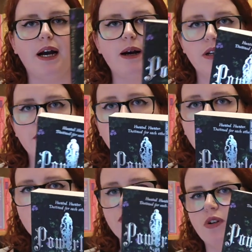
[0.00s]
Powerless by
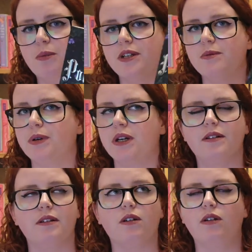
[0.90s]
Lauren Roberts because
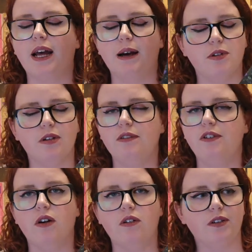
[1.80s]
it's gone absolutely
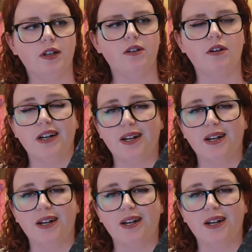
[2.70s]
viral on TikTok.